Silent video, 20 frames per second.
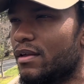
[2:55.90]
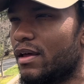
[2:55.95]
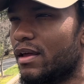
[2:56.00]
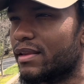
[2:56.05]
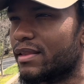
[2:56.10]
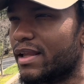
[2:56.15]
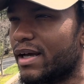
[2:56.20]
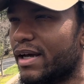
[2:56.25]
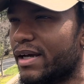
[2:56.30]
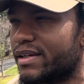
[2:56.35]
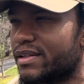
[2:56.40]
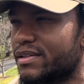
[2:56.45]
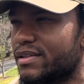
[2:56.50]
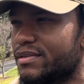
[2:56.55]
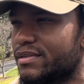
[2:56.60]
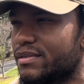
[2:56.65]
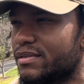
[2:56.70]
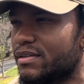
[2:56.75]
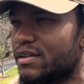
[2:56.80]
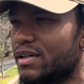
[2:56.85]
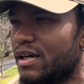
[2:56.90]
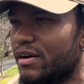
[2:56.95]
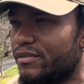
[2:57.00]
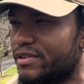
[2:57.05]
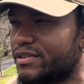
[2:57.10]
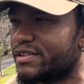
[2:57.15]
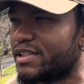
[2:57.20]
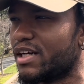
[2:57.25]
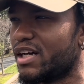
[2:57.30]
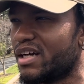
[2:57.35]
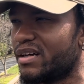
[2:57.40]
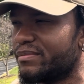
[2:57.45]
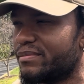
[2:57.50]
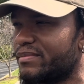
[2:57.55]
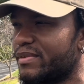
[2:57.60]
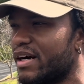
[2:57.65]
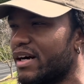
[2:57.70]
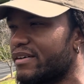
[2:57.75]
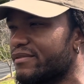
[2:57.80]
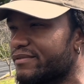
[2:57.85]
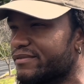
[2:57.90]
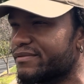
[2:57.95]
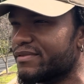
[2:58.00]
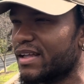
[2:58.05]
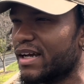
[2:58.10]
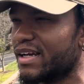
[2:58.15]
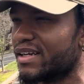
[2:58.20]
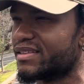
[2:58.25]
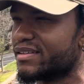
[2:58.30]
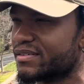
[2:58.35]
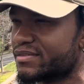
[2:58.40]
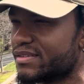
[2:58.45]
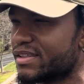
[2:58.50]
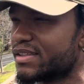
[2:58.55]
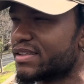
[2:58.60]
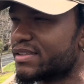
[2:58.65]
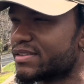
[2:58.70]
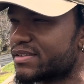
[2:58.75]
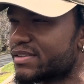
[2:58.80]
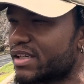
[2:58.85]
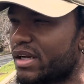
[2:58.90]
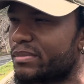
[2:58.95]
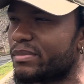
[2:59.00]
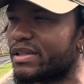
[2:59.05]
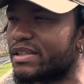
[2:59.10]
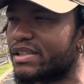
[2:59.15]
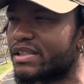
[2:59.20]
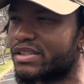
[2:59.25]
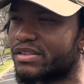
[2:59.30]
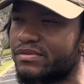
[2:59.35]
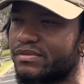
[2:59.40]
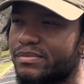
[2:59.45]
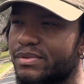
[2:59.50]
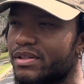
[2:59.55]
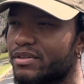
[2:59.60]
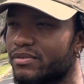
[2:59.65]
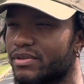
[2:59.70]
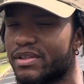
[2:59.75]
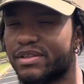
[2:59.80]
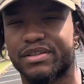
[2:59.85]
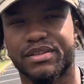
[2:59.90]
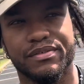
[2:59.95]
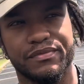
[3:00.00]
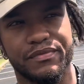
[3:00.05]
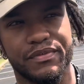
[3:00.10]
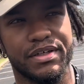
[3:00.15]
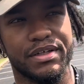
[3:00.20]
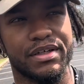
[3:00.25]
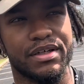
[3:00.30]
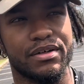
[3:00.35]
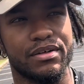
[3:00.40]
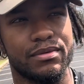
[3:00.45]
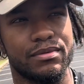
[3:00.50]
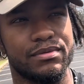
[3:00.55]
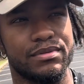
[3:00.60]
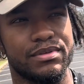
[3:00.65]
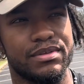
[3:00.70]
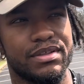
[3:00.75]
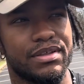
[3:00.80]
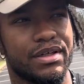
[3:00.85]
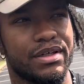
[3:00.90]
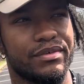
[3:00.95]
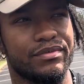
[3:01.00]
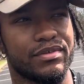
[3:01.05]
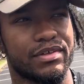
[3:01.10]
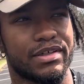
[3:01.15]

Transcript: and like every time I've like looked at this, I'm like, this would be a really good video. You know, even